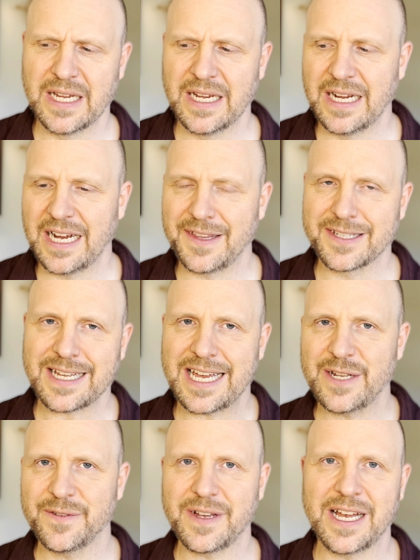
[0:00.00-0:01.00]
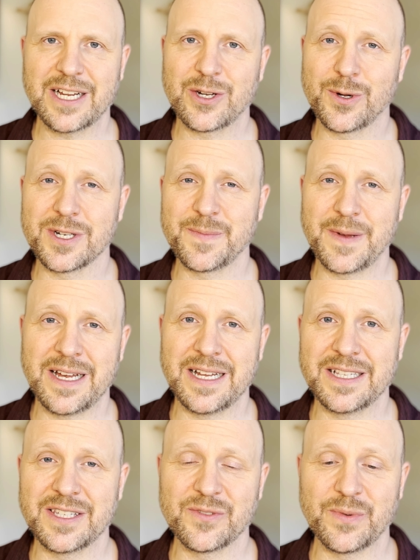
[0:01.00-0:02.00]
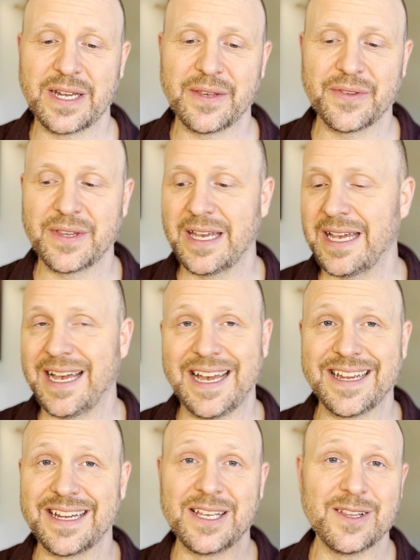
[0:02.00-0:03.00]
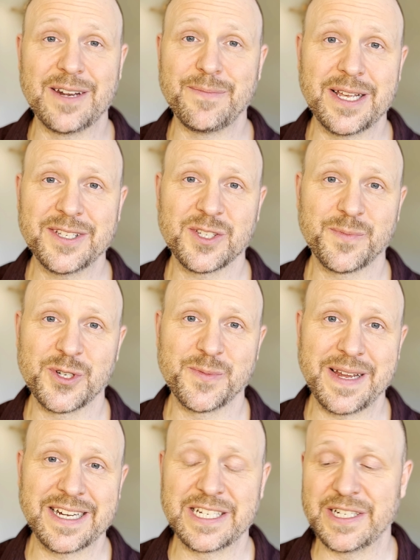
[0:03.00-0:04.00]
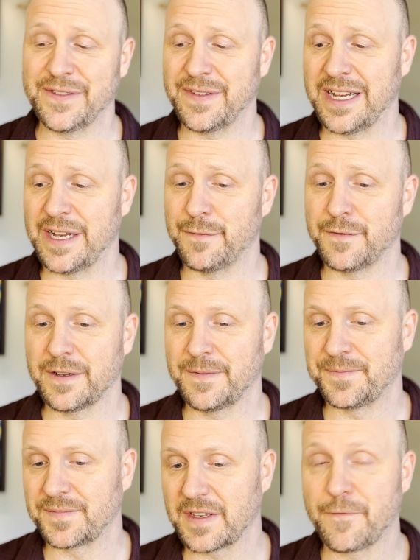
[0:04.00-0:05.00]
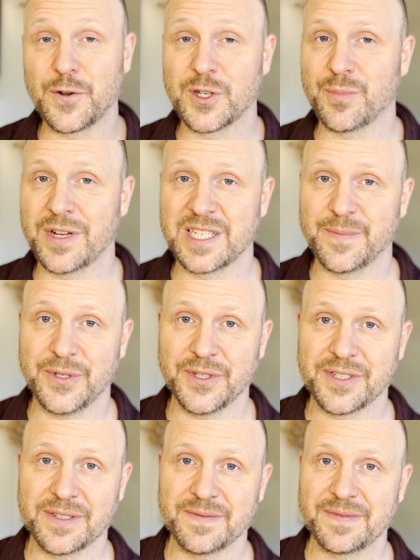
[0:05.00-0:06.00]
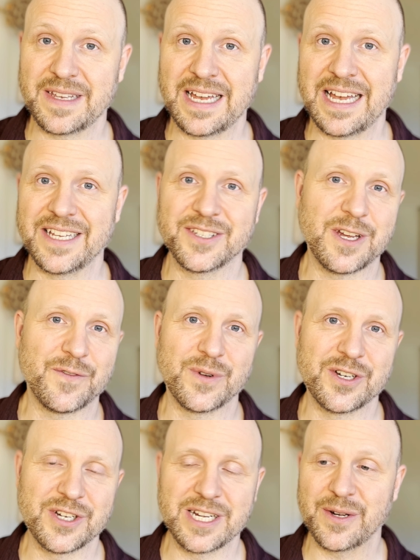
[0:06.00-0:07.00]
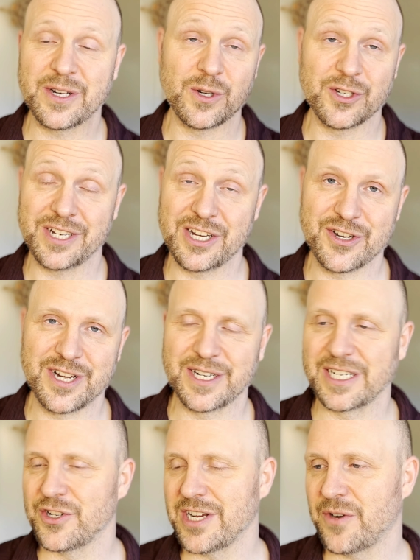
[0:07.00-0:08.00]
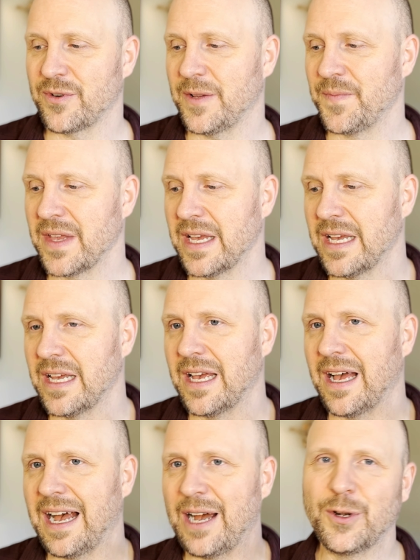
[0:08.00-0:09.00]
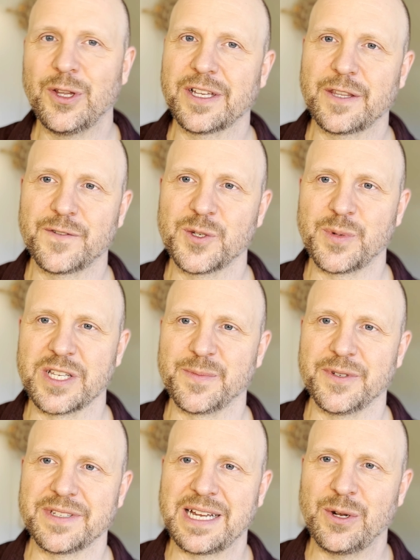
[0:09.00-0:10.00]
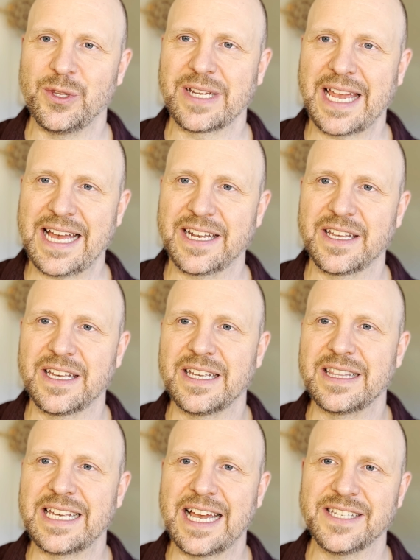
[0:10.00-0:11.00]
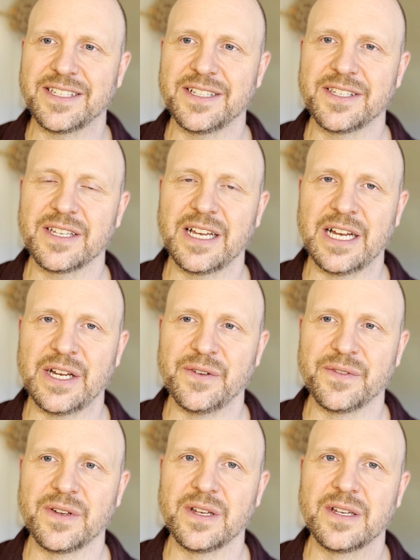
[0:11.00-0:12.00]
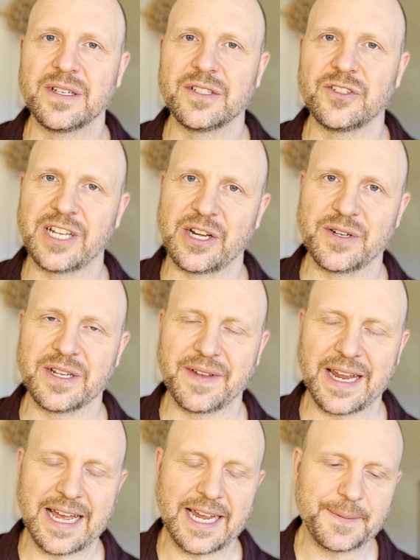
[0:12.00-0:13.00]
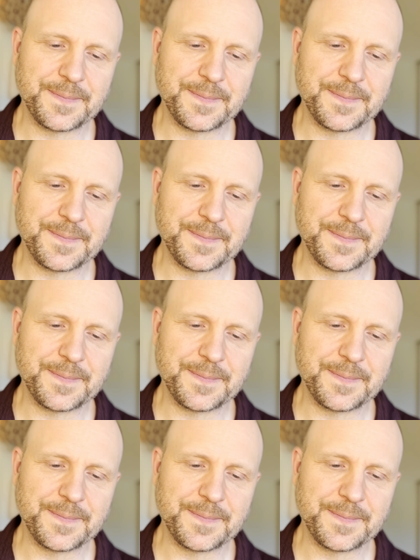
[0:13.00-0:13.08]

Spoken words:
And this kind of corresponds with Elon Musk's perspective of first principles, software engineering, or just engineering in general. I want to look at the first principles. I want to look at the essence of generative AI.